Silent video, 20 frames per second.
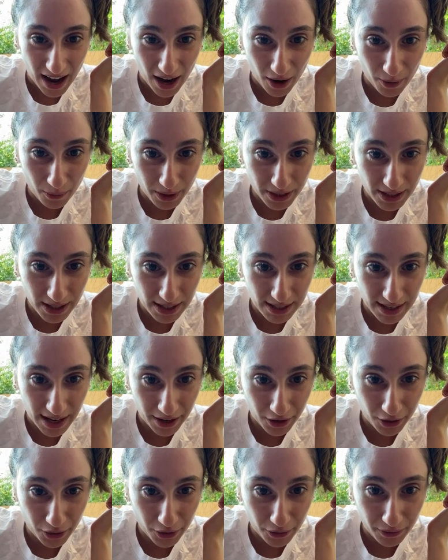What's the
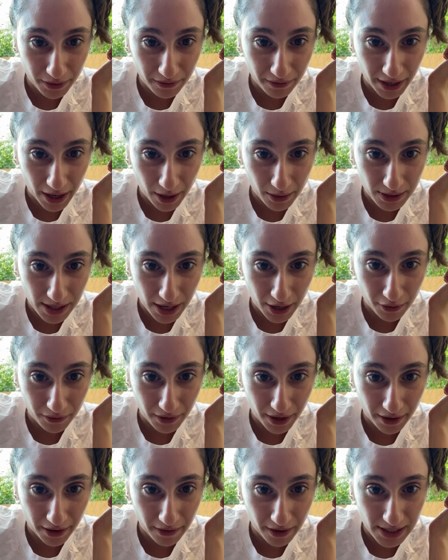standard of living outside of
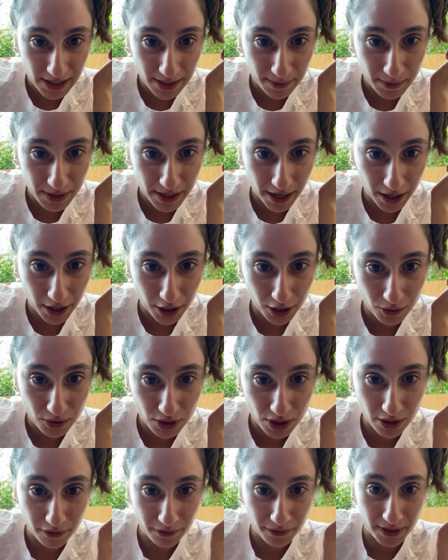Yerevan? Seems like a huge
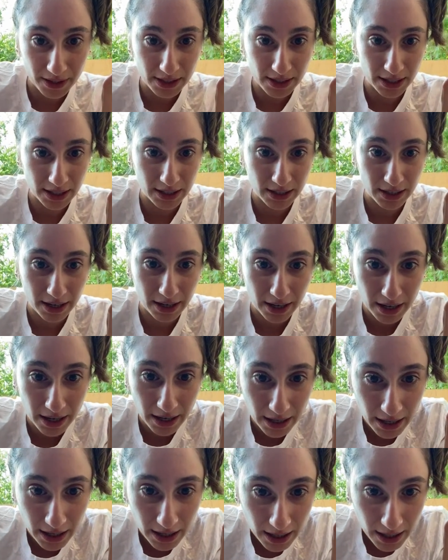difference in
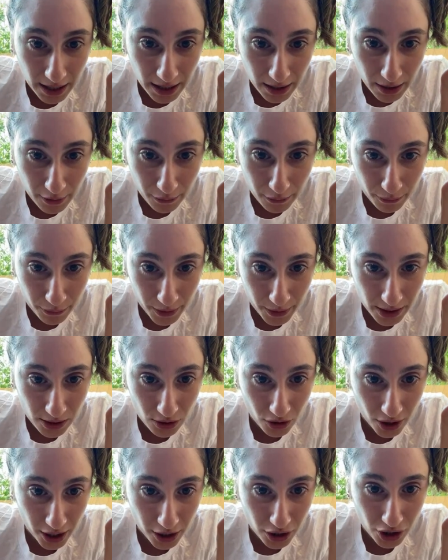
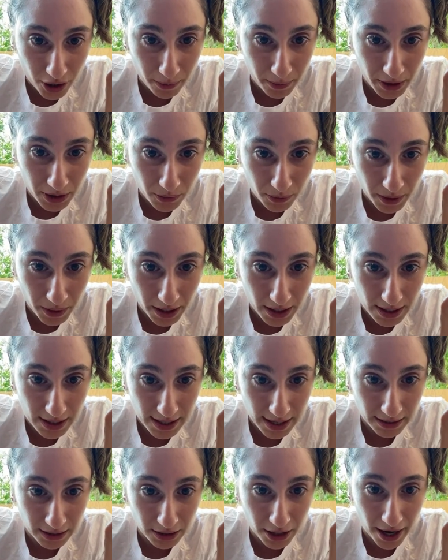infrastructure between the
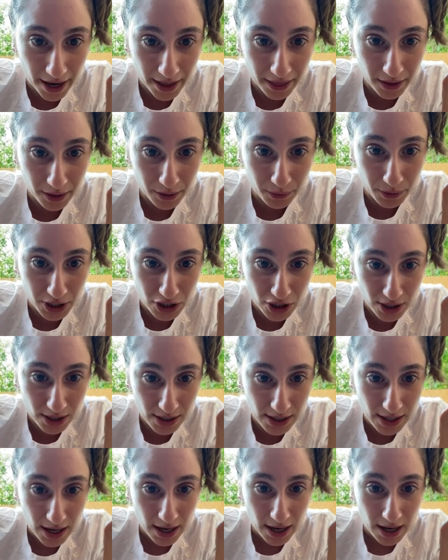center and the
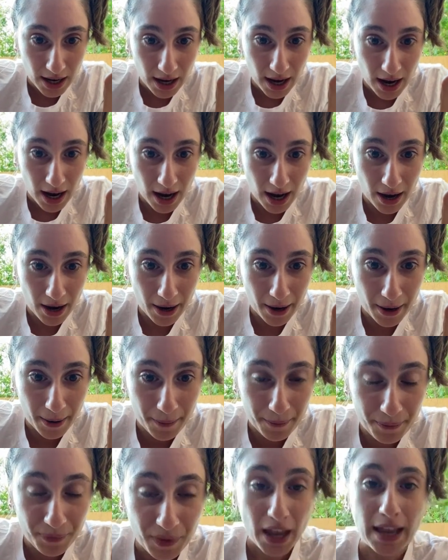regions.
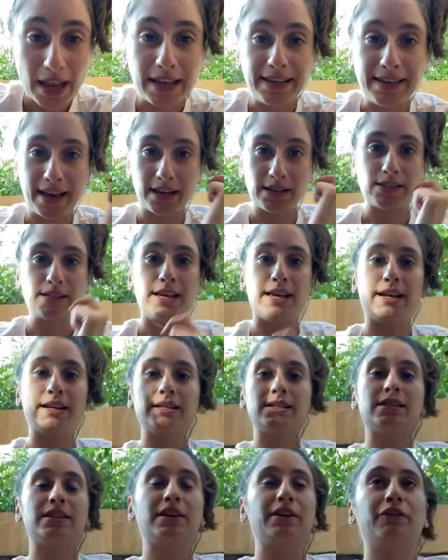Yes, it
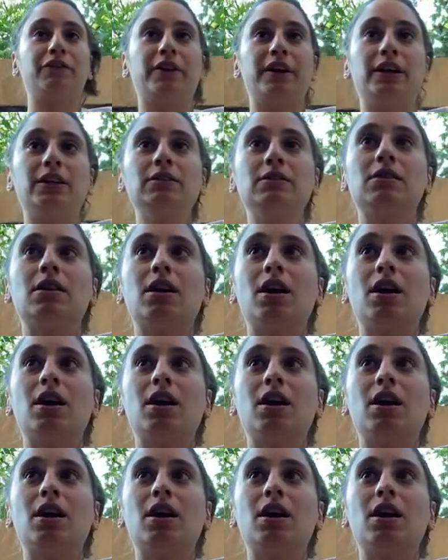is different.